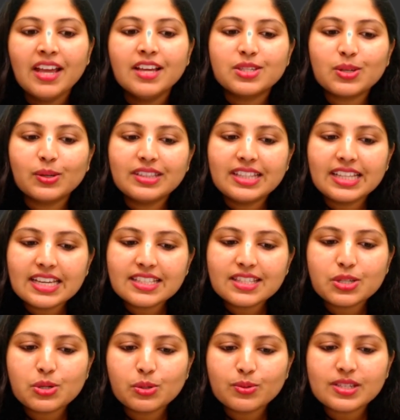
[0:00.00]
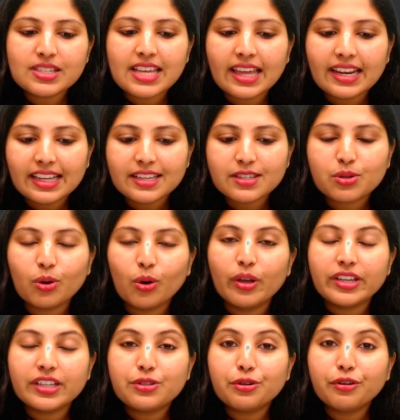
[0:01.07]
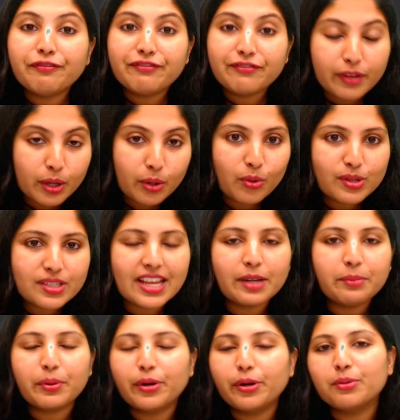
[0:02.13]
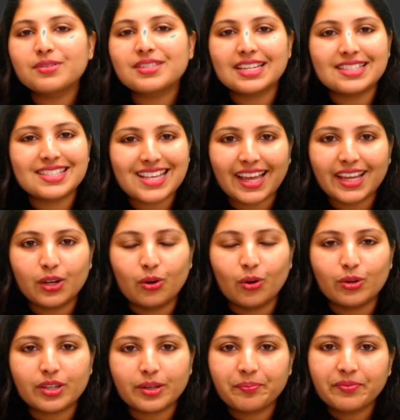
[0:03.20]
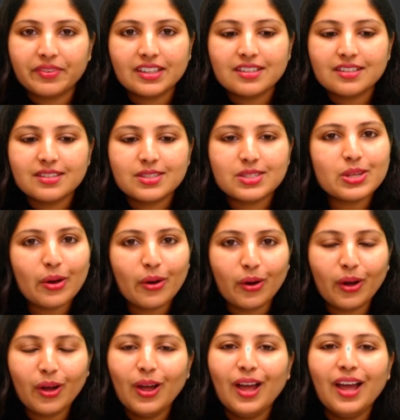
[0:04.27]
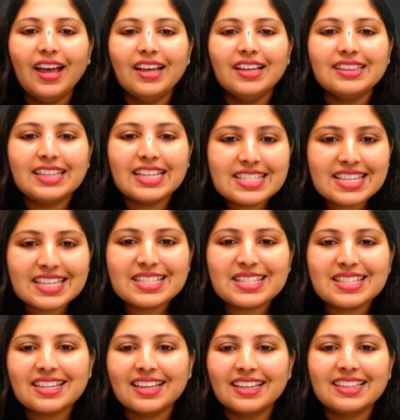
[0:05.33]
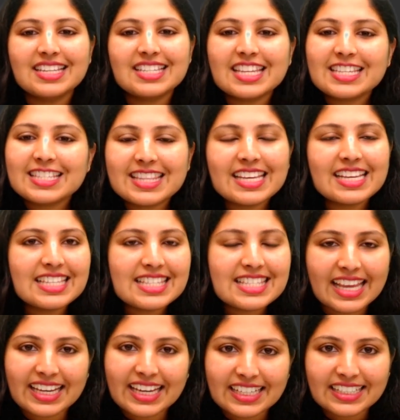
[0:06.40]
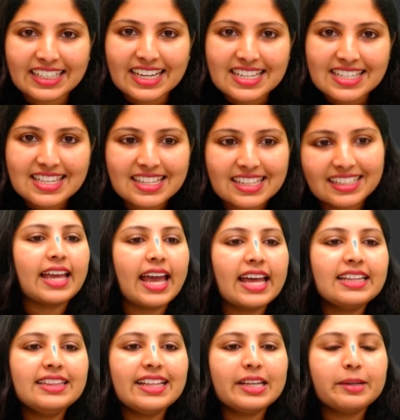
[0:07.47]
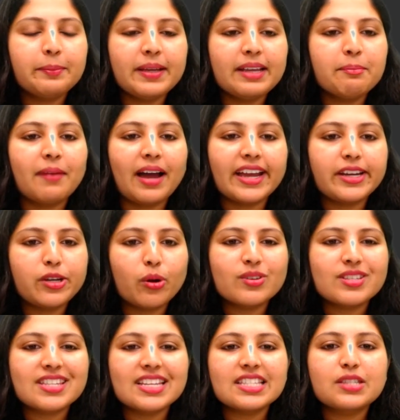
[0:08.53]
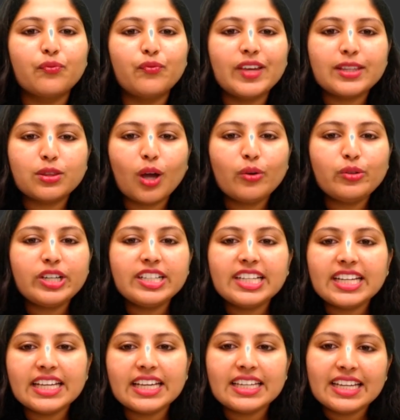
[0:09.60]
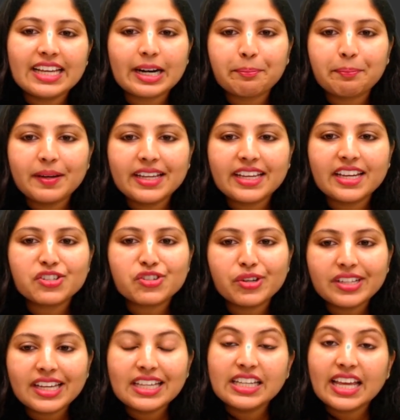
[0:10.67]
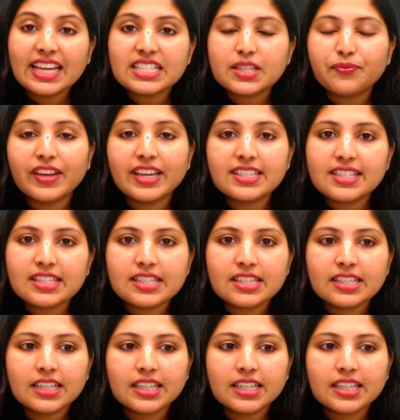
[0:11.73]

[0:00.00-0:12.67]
So these two cell is going to fuse and produce a zygote. So this is the second case. Can there be mitosis without a DNA replication in S phase?